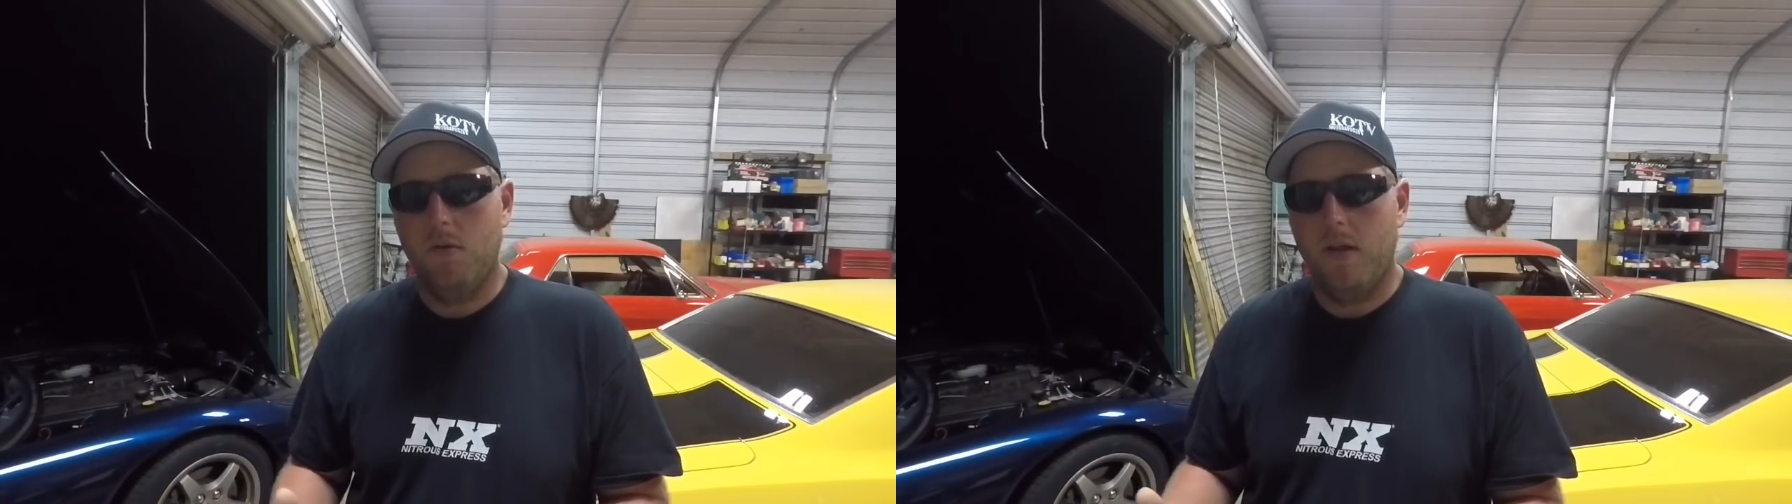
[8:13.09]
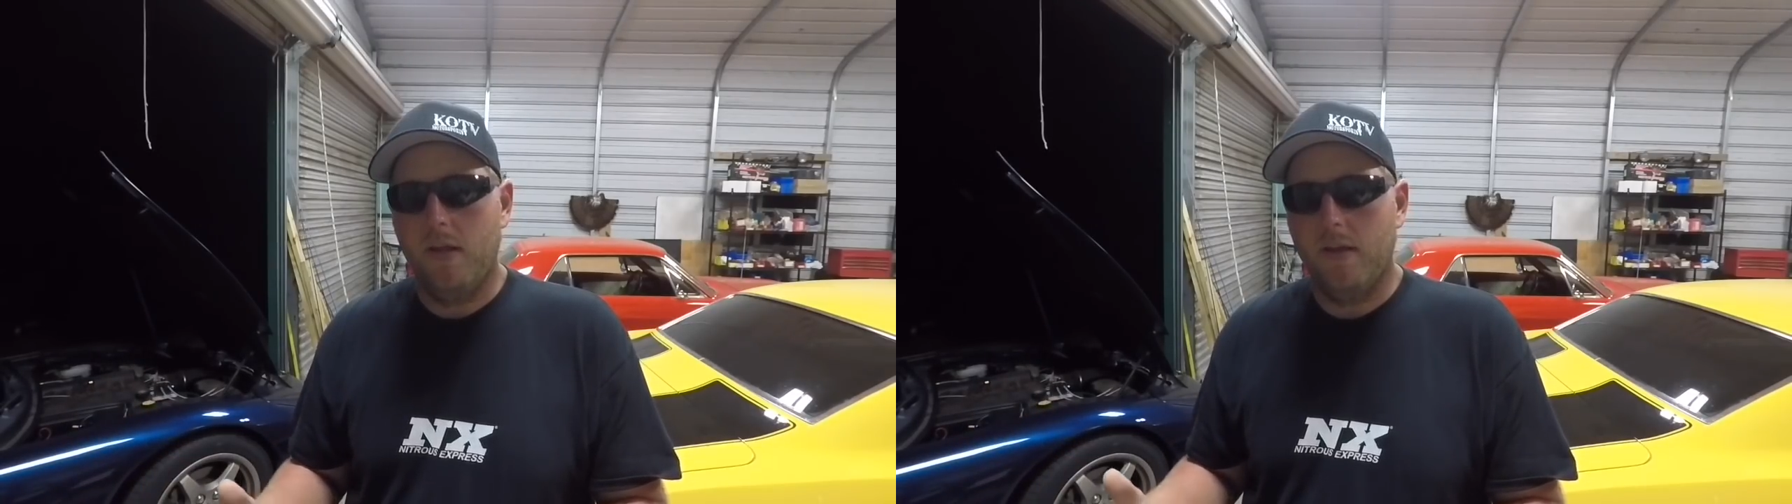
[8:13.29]

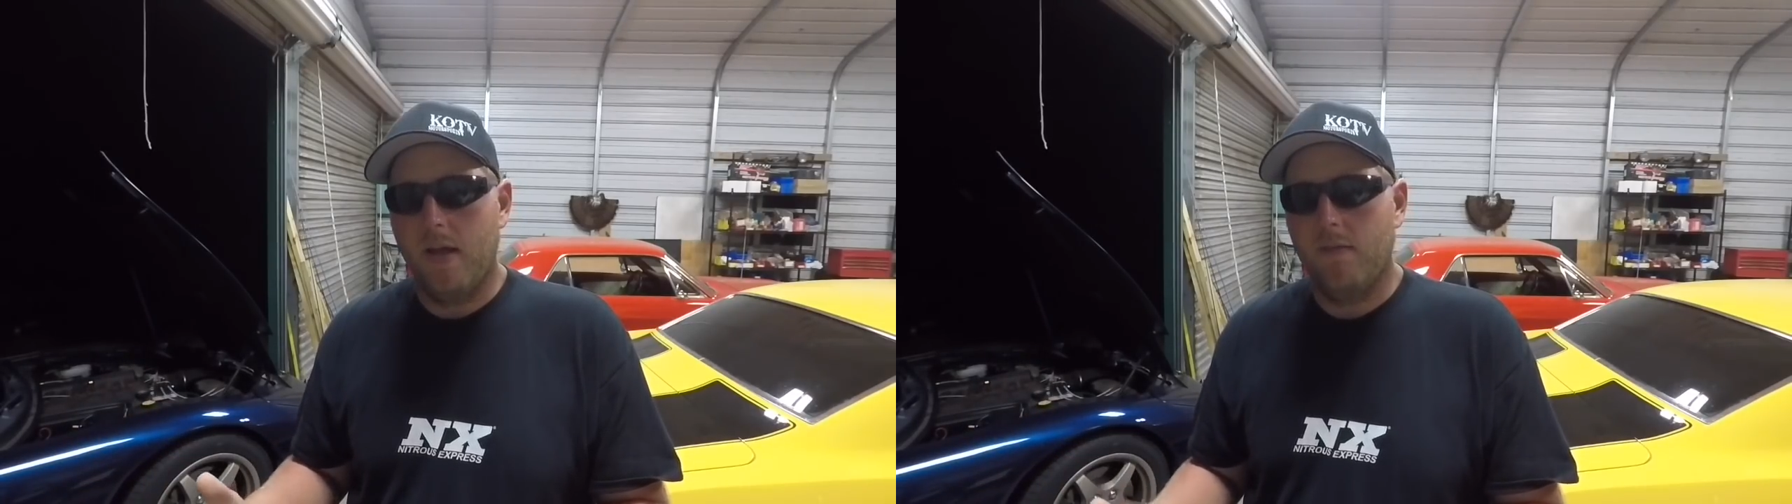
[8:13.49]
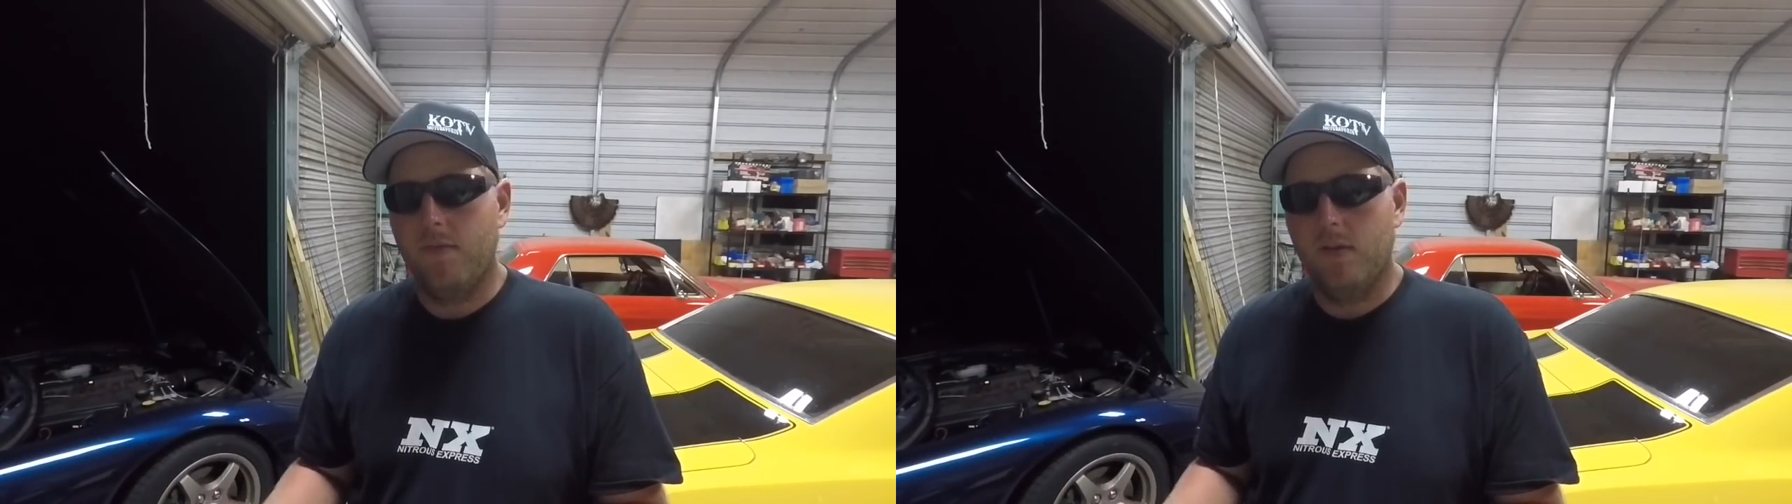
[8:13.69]
and
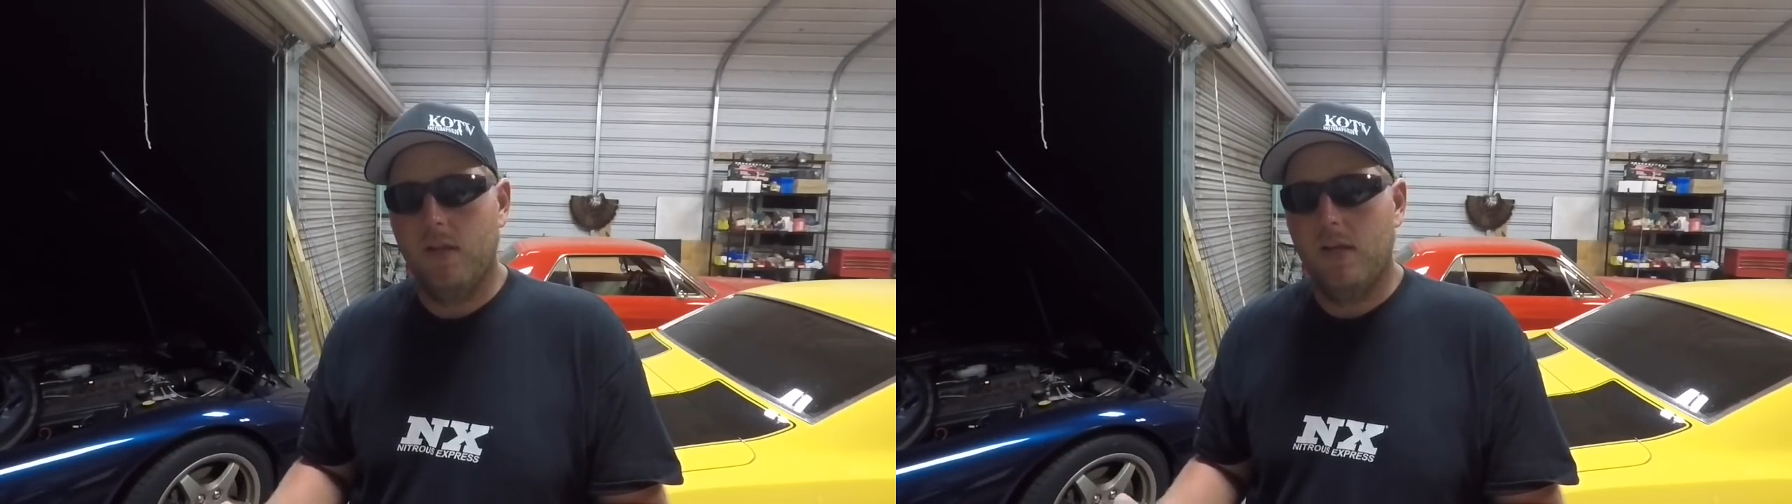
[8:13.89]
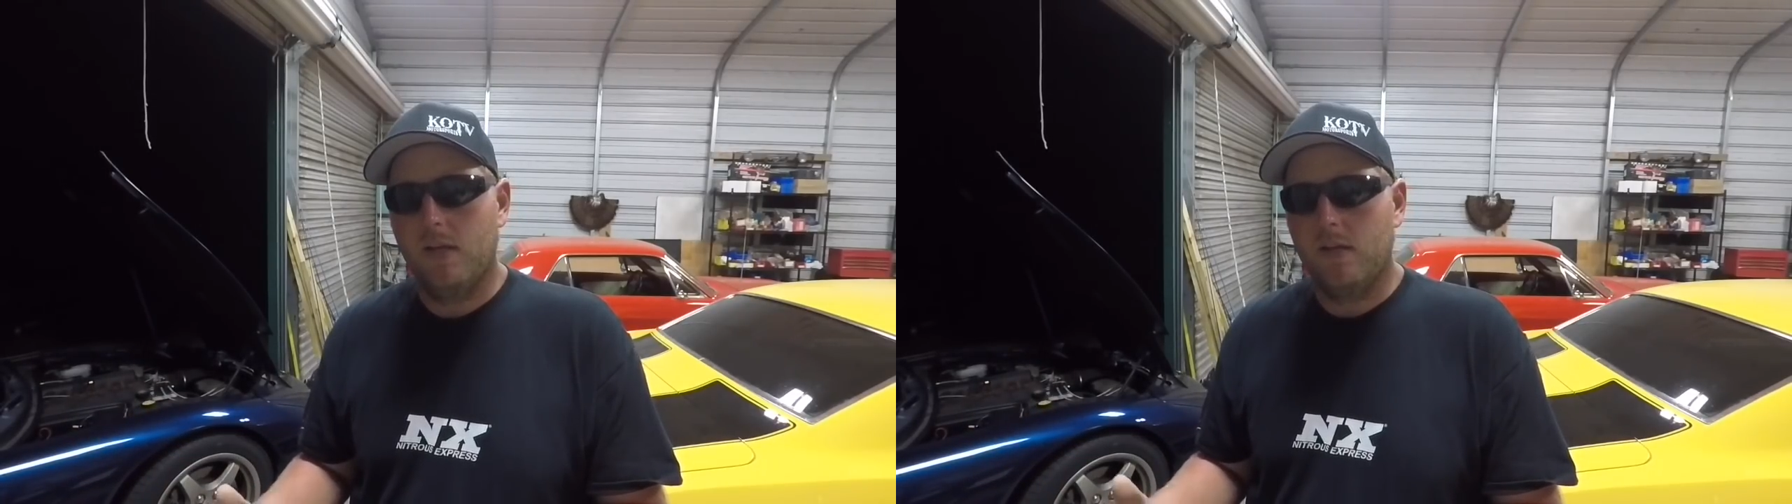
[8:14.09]
I feel
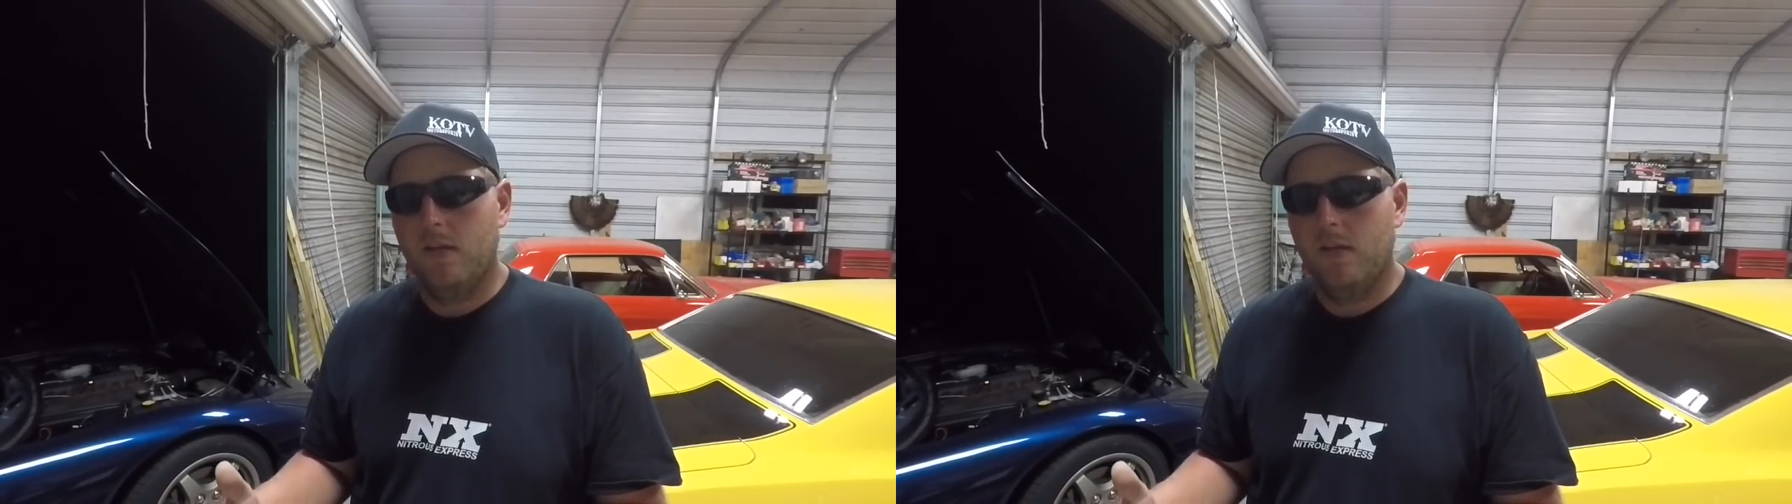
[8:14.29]
like